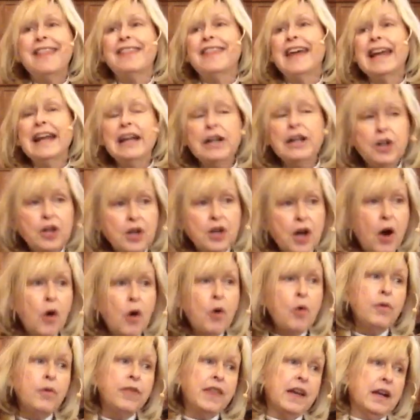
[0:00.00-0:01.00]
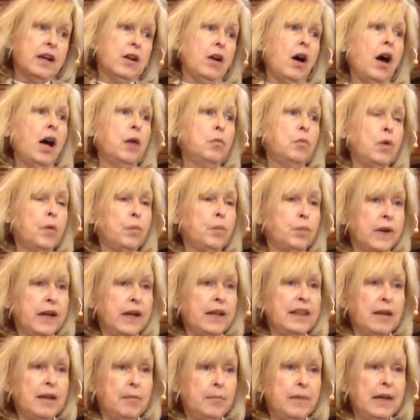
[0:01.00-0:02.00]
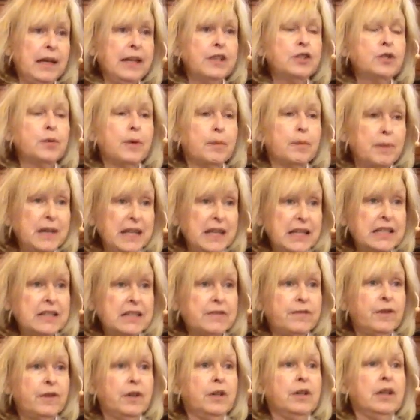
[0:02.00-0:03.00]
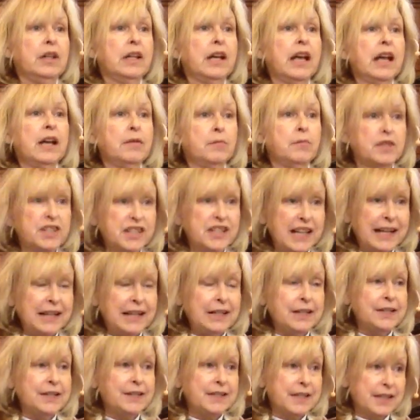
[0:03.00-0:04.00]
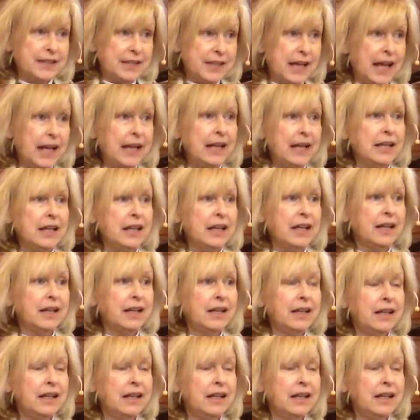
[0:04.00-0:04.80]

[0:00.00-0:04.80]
They know that God will bring them into a peaceful and settled society.